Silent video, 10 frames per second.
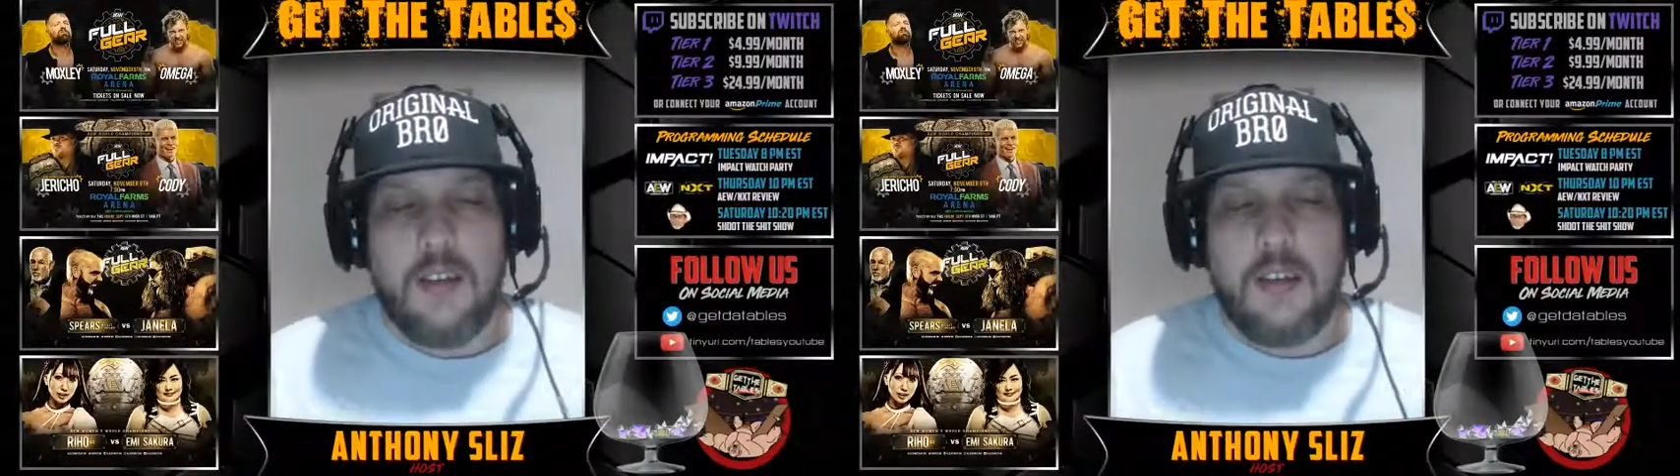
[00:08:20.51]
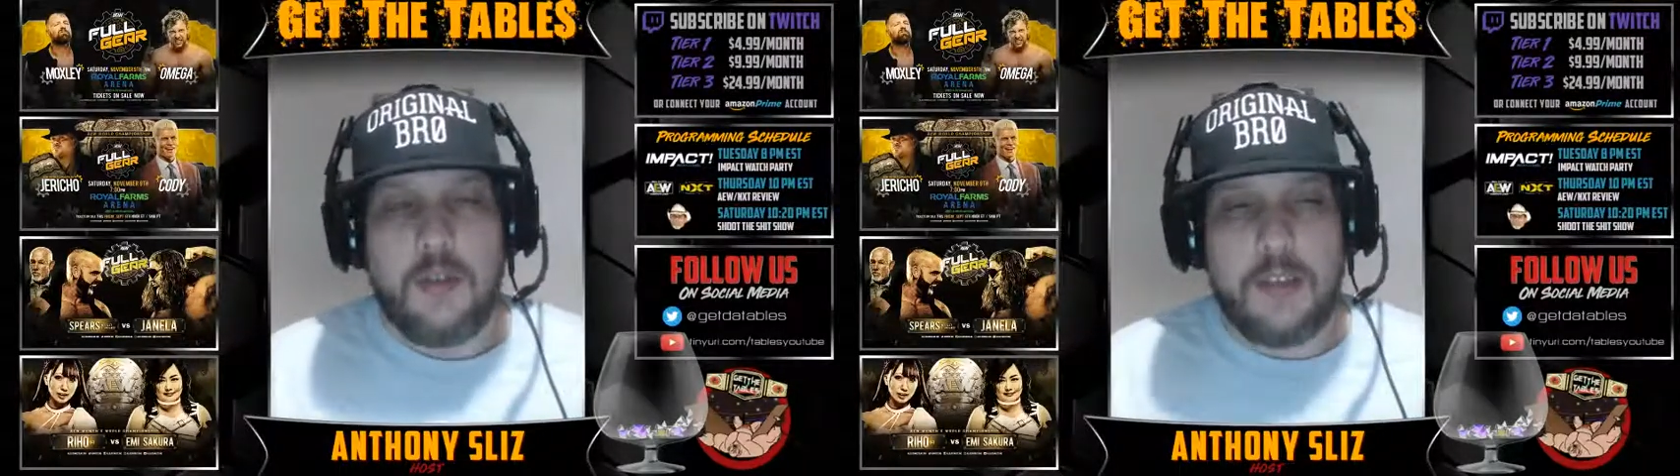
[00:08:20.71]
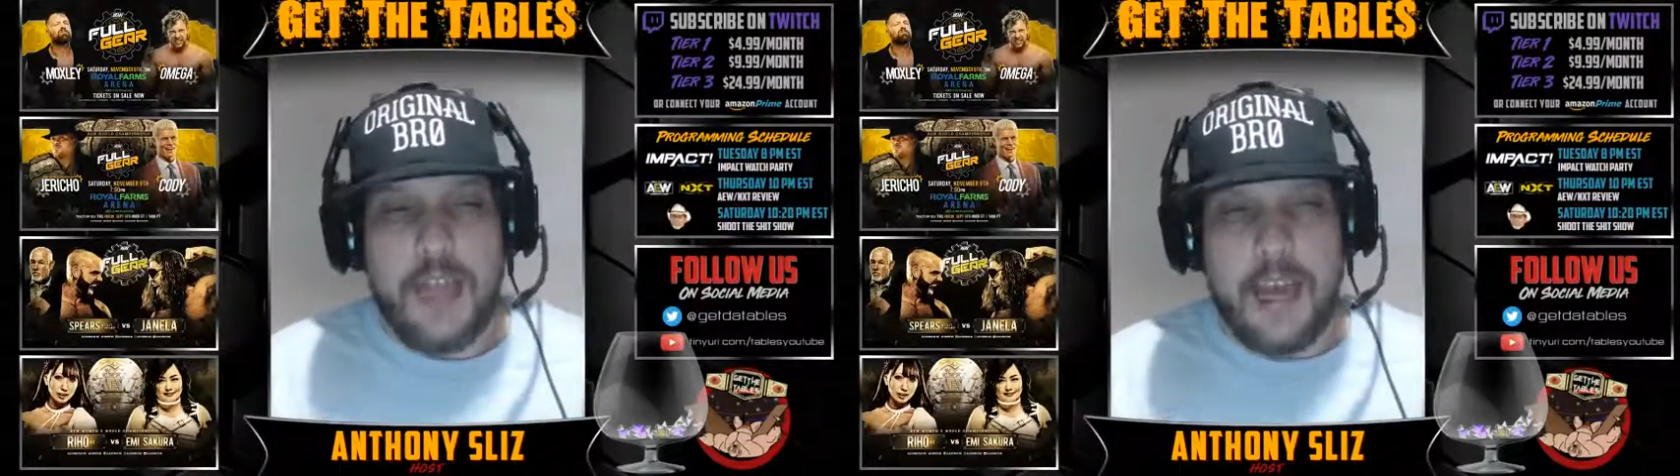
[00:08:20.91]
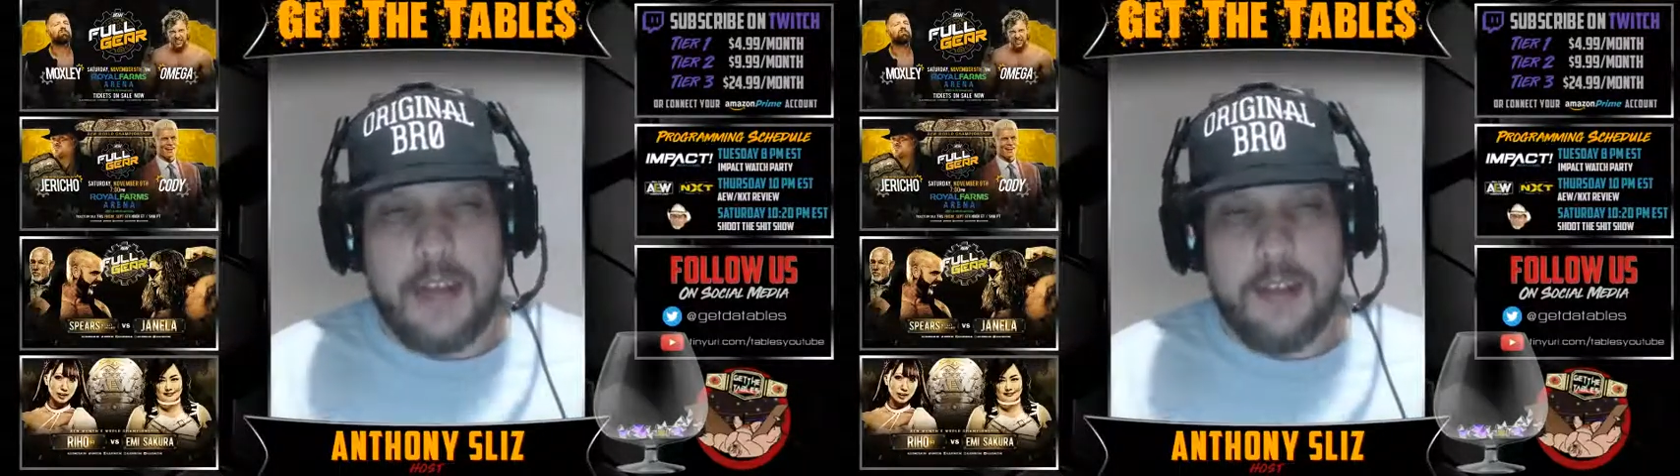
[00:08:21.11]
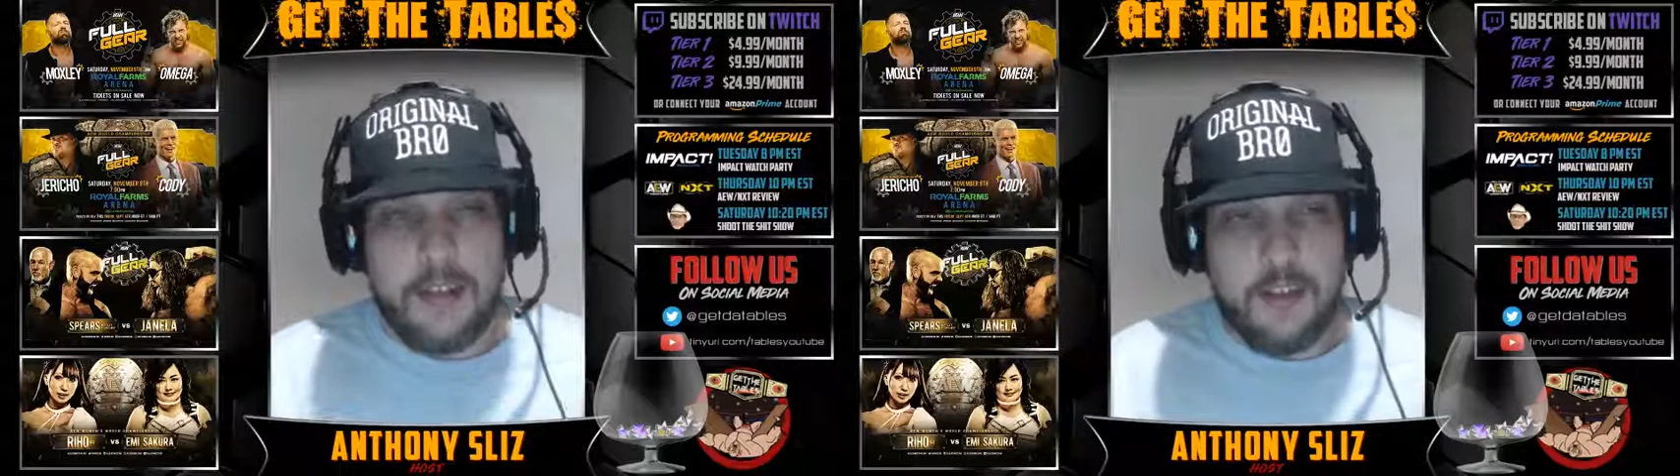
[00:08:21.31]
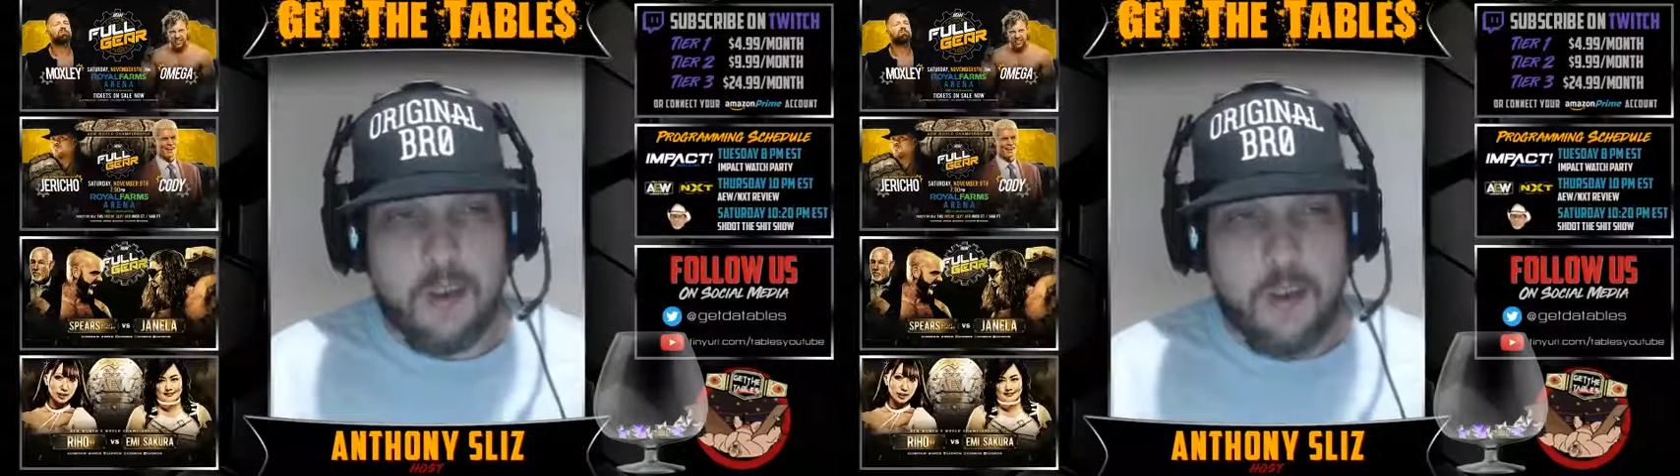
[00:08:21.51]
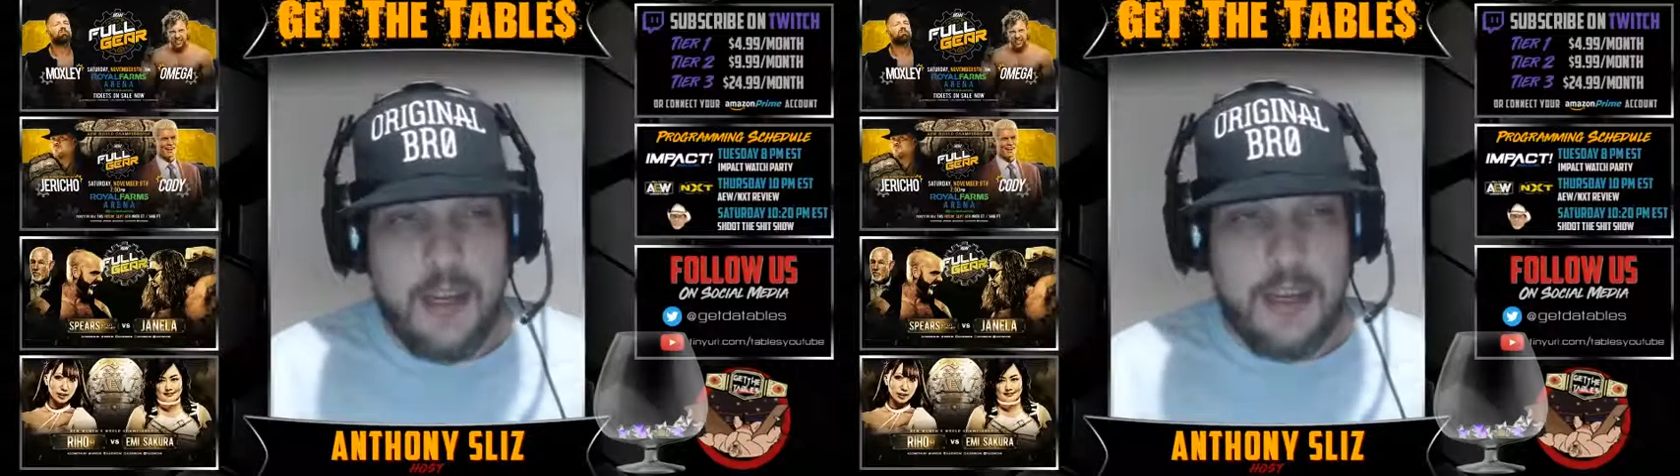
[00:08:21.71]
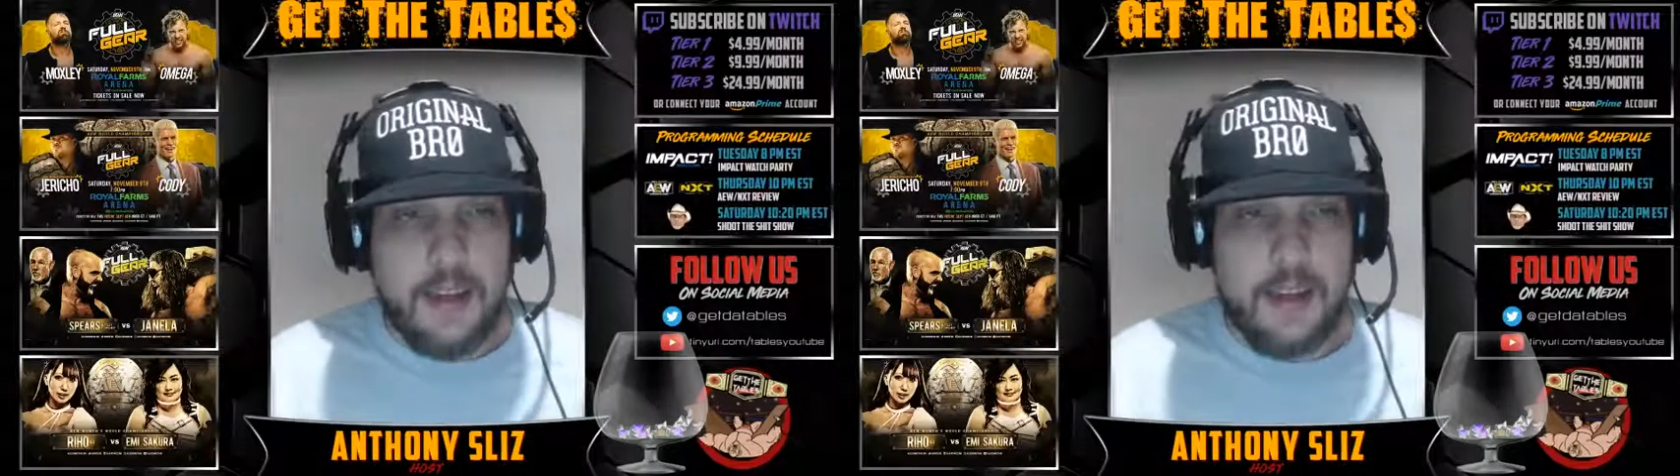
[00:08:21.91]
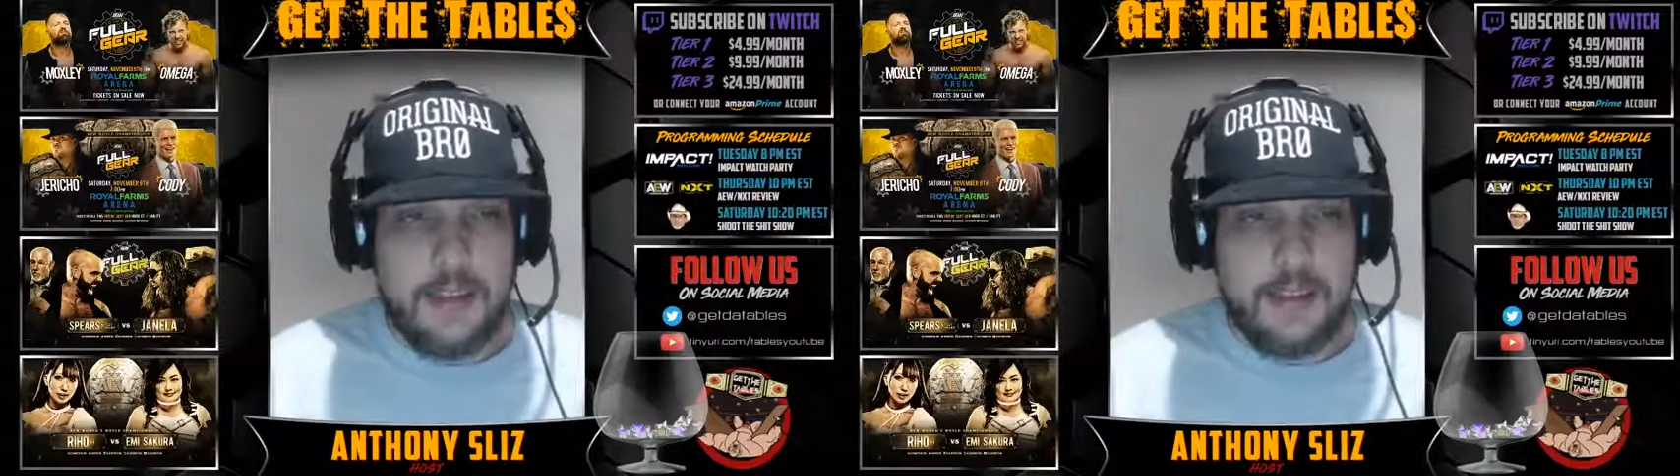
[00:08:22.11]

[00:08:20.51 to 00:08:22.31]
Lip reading: This was added this week.